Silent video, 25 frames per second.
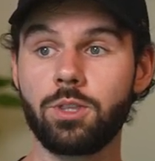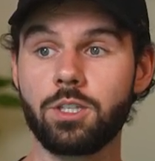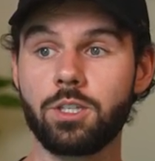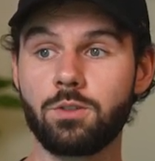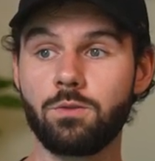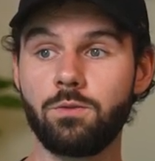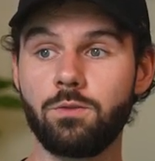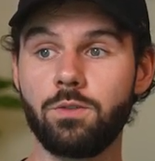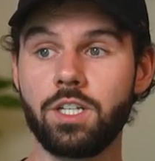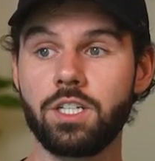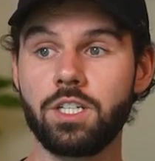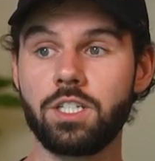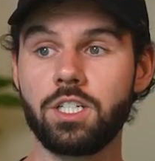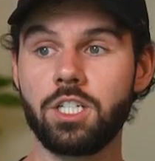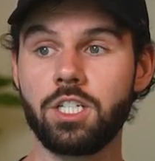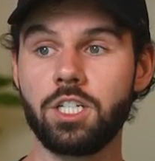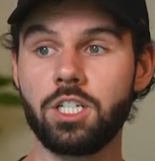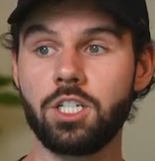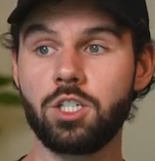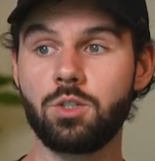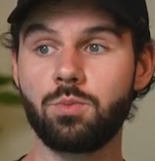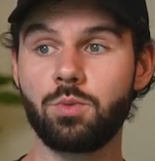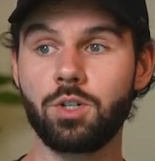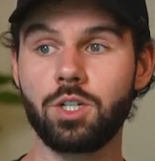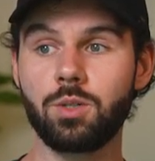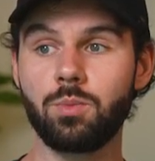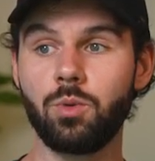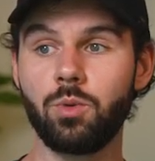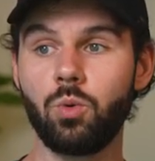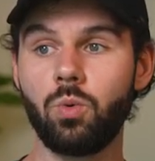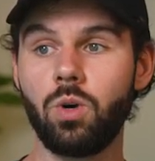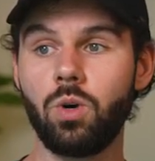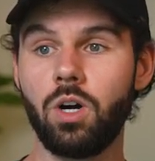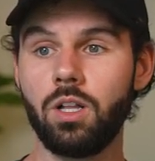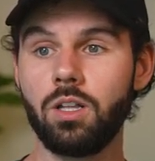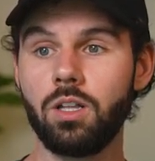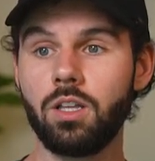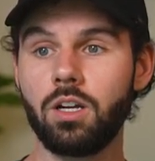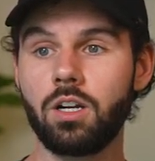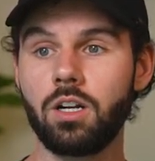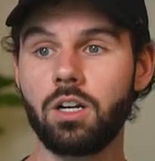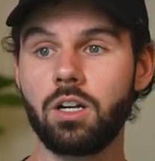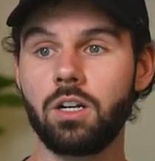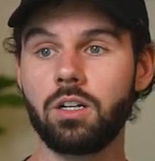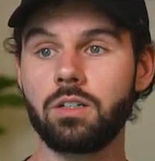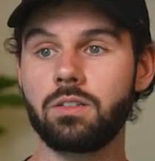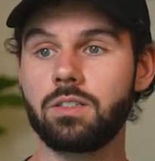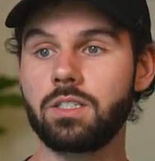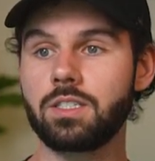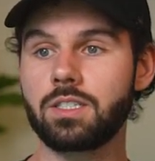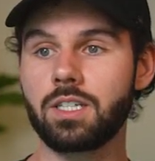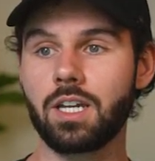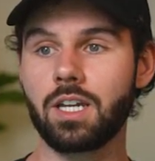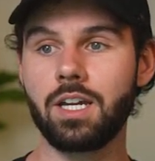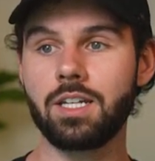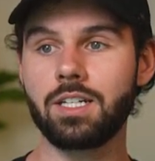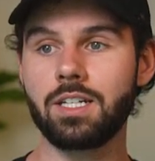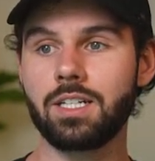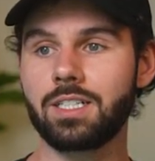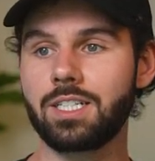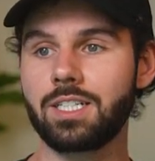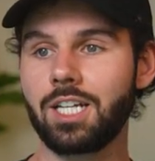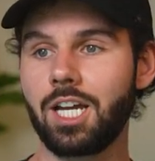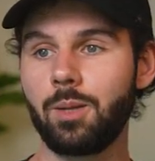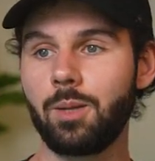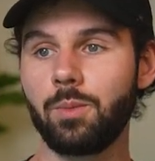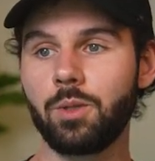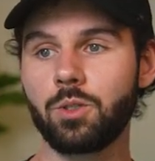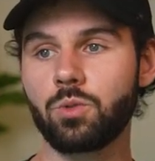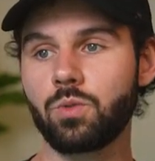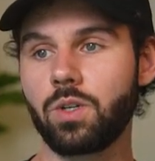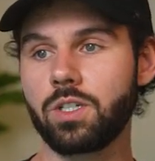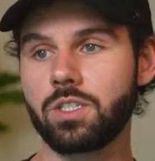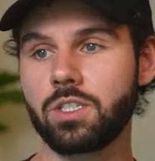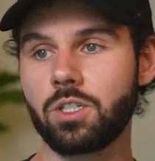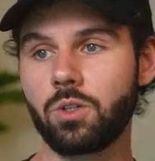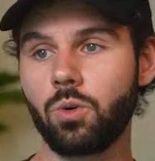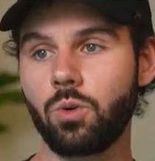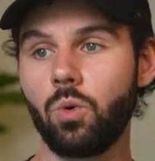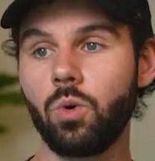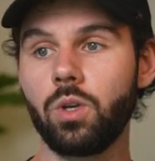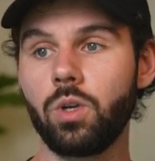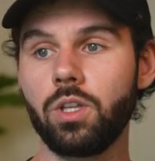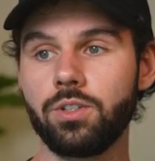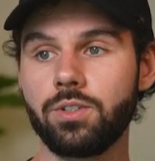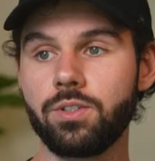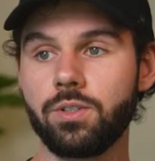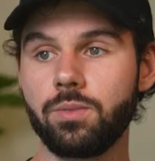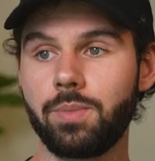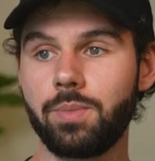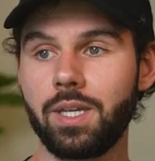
this vintage printable wall art designed in a timeless rustic oil